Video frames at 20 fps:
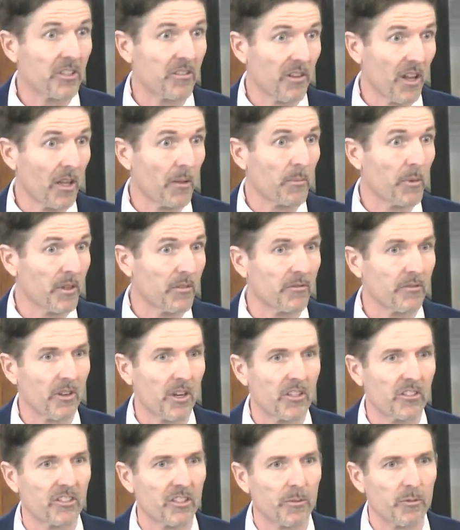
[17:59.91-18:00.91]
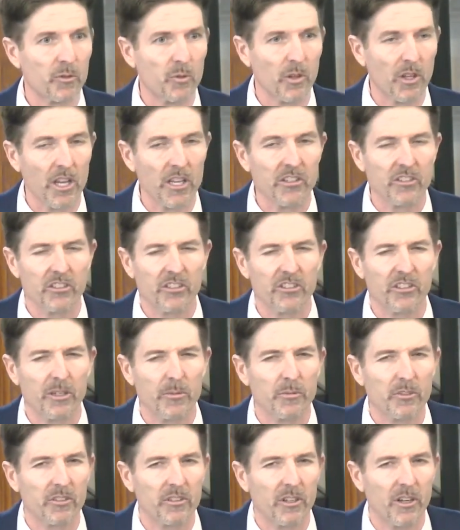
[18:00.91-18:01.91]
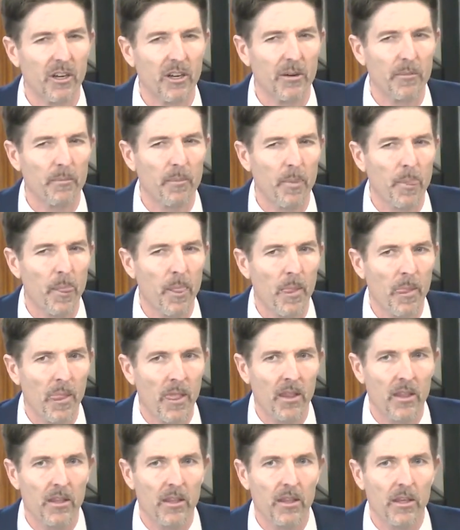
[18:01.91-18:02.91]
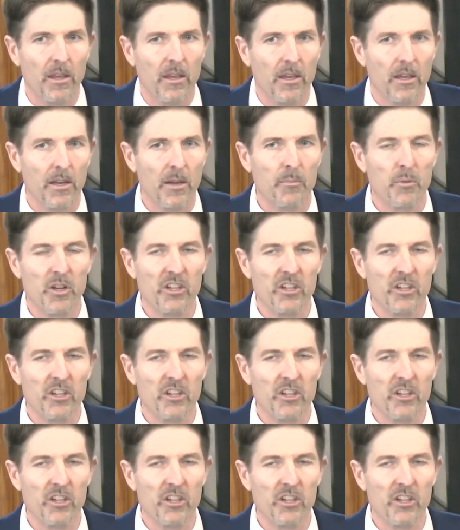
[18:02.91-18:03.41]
developing friendships, relationships. And I